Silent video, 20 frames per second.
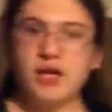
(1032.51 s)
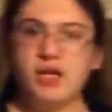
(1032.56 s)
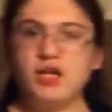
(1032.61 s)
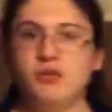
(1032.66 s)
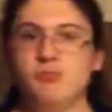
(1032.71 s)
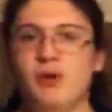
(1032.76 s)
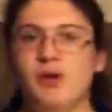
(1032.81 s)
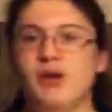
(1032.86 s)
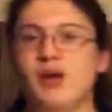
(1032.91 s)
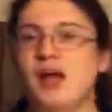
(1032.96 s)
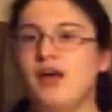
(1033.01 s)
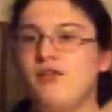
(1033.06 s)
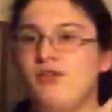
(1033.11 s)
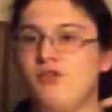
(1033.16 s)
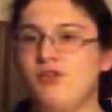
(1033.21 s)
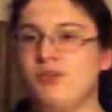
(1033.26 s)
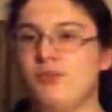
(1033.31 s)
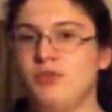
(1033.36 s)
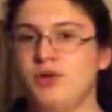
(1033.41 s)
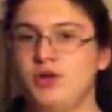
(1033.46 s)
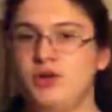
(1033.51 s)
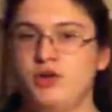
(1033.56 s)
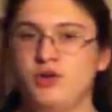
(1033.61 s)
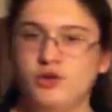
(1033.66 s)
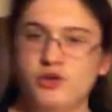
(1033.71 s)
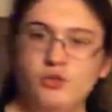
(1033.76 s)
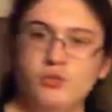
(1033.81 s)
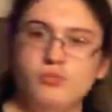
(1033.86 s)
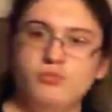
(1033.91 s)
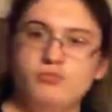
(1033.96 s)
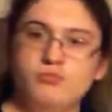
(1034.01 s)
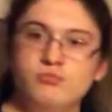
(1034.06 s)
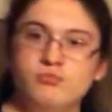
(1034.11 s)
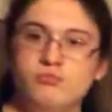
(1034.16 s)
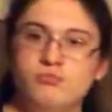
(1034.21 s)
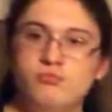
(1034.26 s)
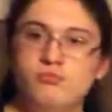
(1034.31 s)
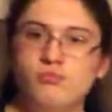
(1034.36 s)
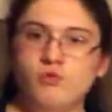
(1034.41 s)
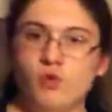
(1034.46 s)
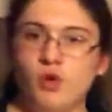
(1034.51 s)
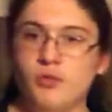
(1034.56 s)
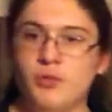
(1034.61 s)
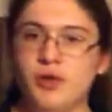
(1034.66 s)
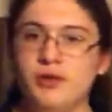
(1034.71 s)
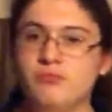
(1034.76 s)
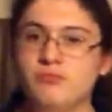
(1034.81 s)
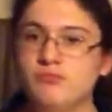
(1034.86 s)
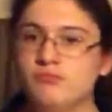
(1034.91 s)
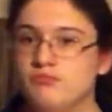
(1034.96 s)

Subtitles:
and you better have something to do for me.